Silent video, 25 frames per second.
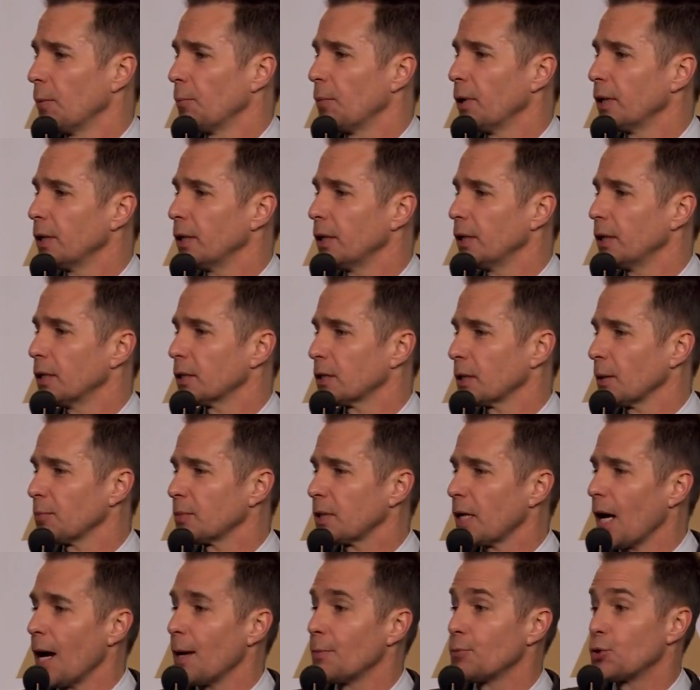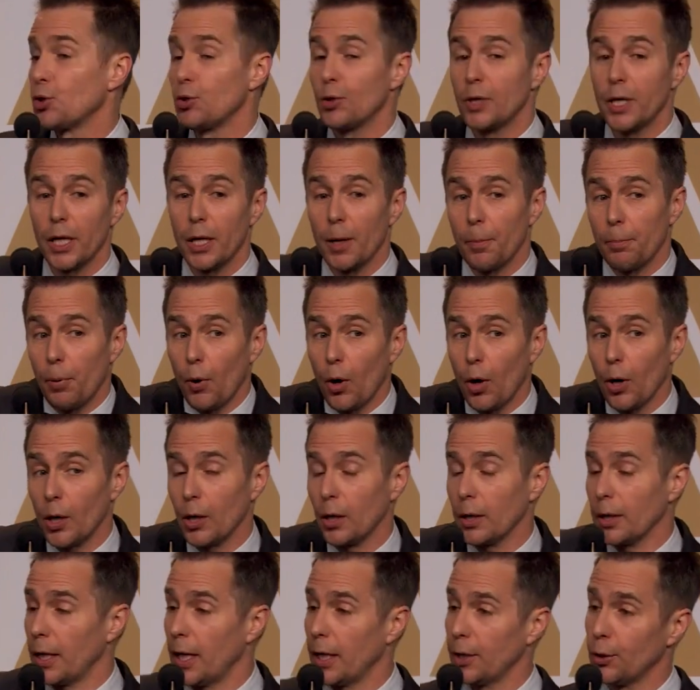but sometimes you get a
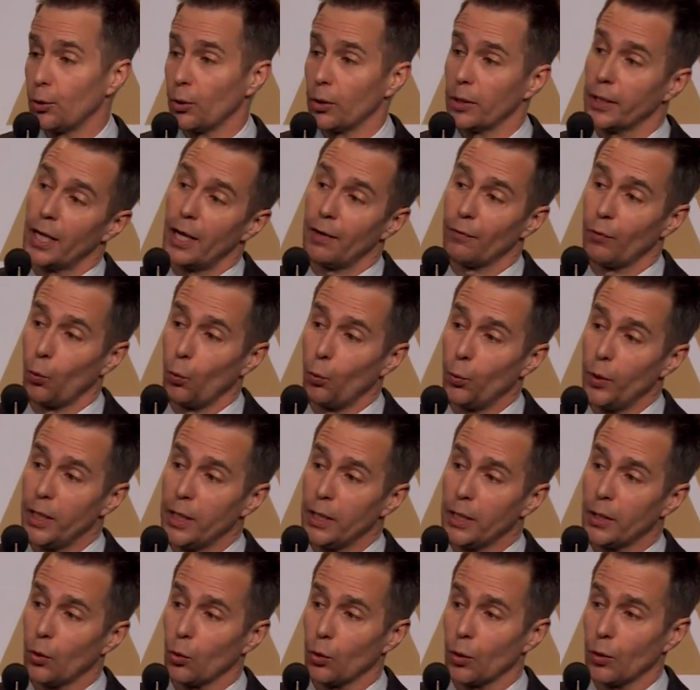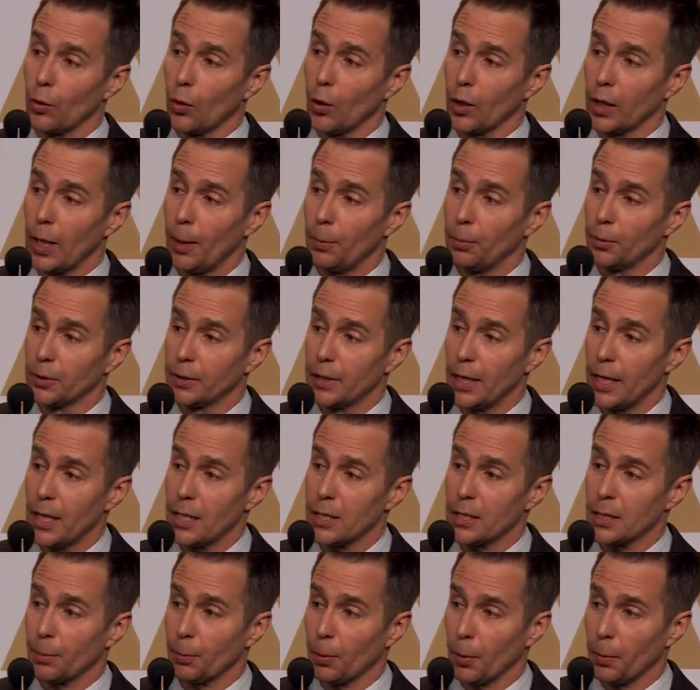part and you only have a week or a couple
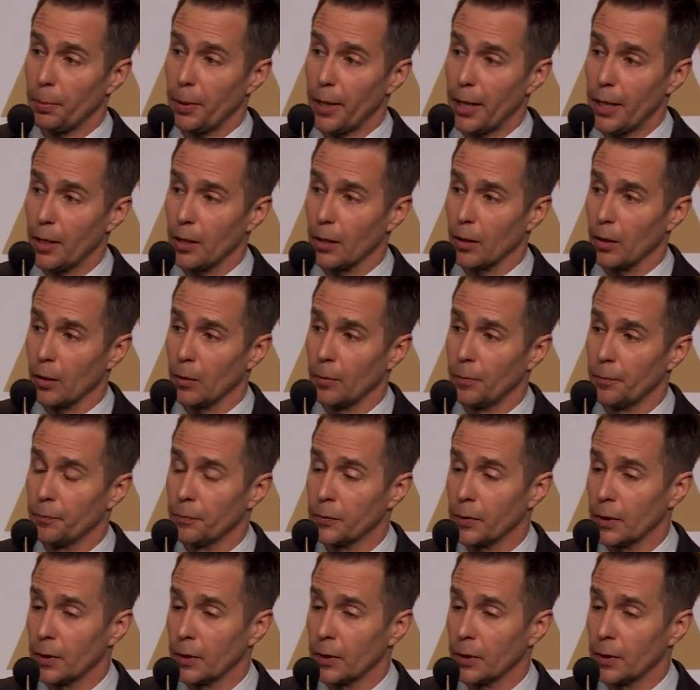days to prepare.